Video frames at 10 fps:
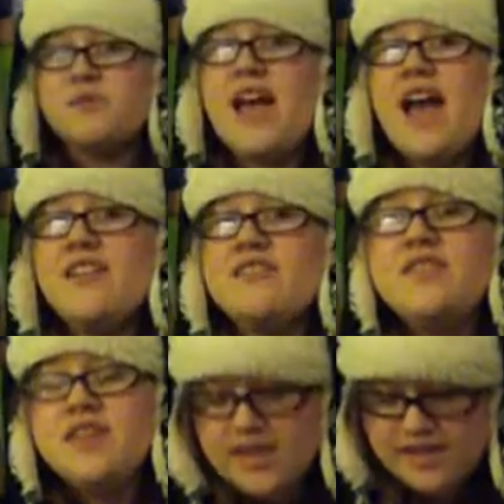we have
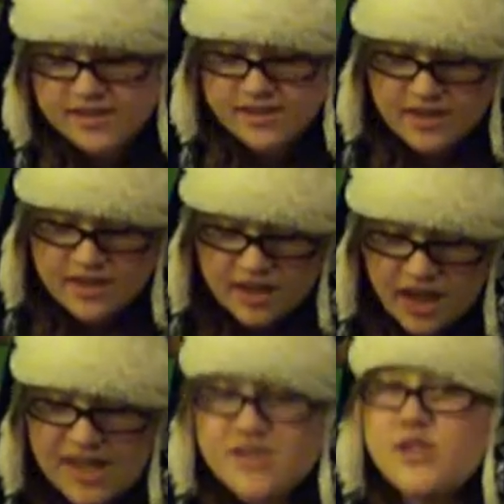is
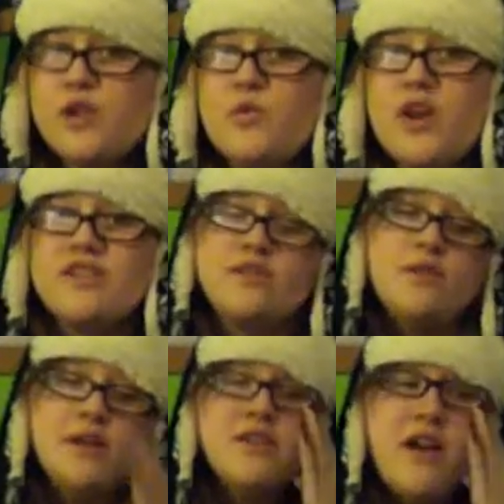KindStar1,
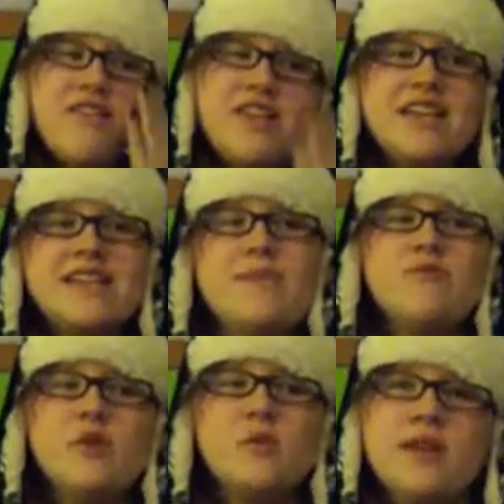who I don't have a nickname
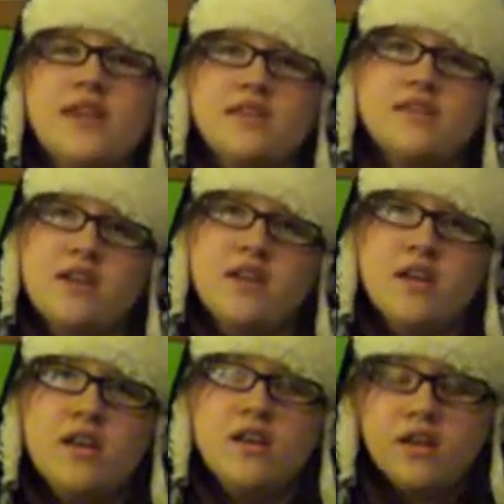for because...
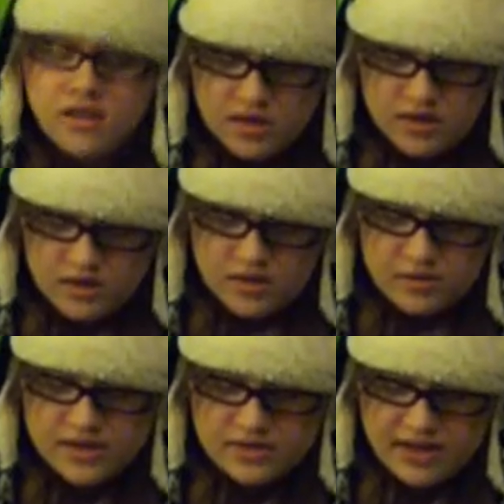
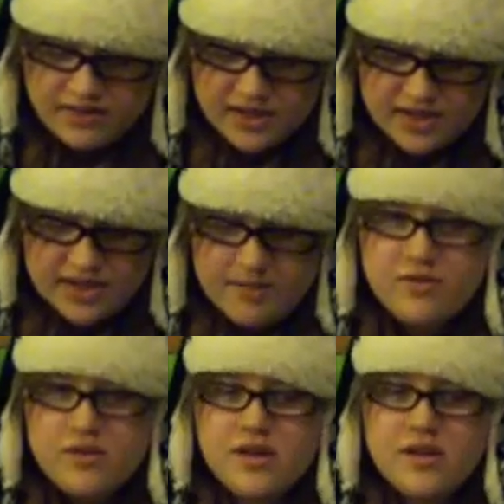Why don't I have a nickname
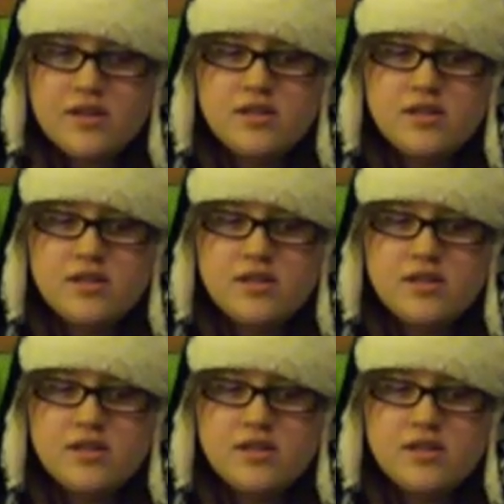for her?